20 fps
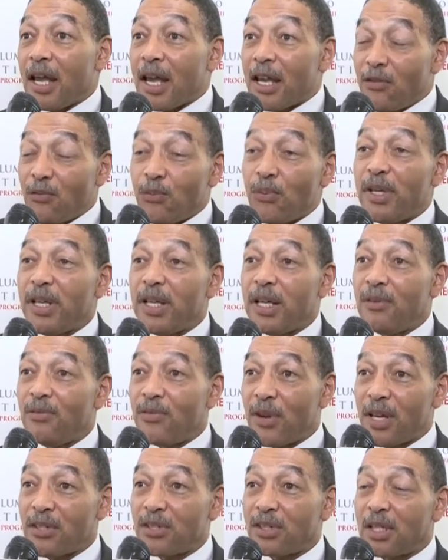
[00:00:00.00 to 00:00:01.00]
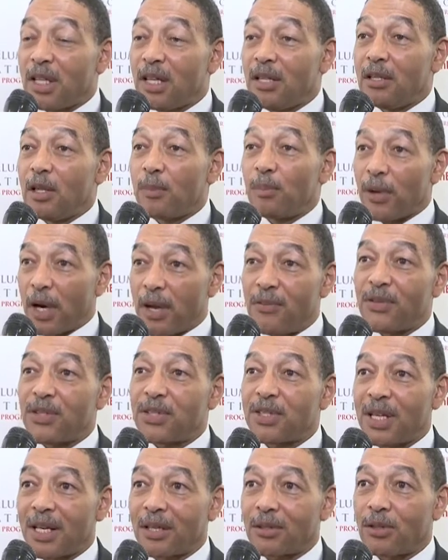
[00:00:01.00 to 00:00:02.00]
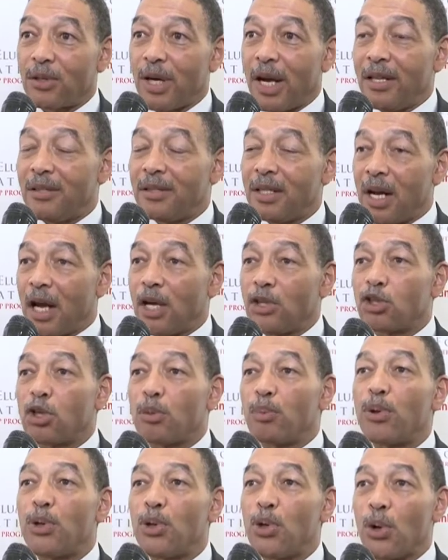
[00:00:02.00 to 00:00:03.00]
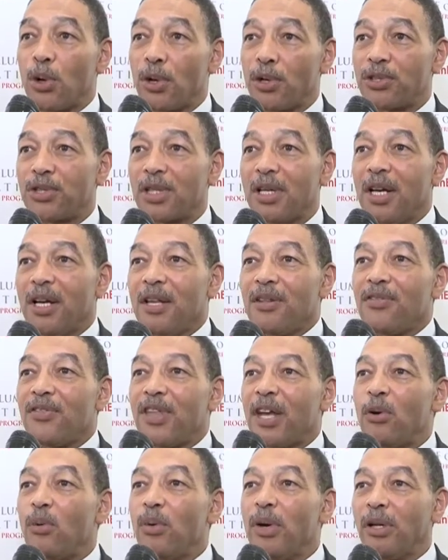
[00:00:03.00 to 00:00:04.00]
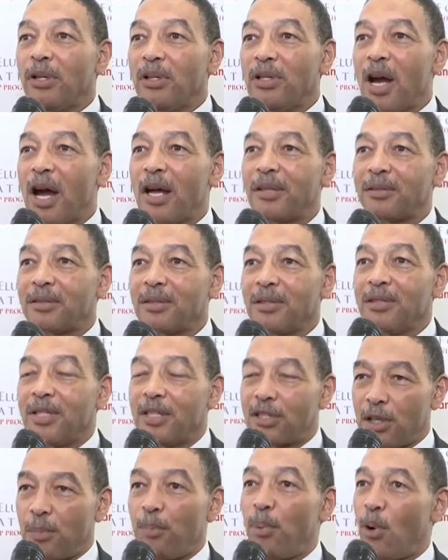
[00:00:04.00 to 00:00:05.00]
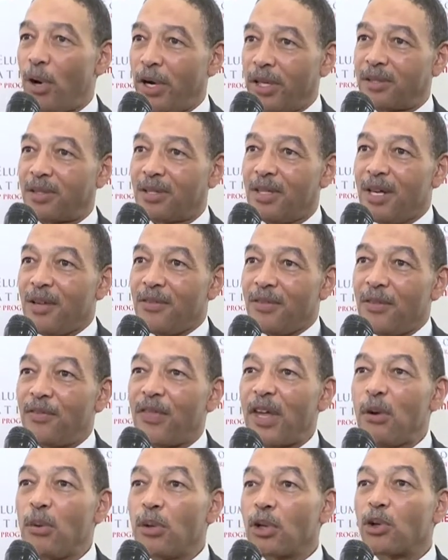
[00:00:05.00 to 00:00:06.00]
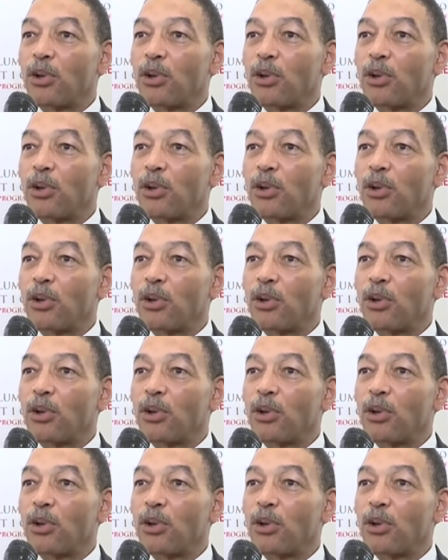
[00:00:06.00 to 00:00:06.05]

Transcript: if we invest in the private sector and in entrepreneurs, they will not disappoint, that they will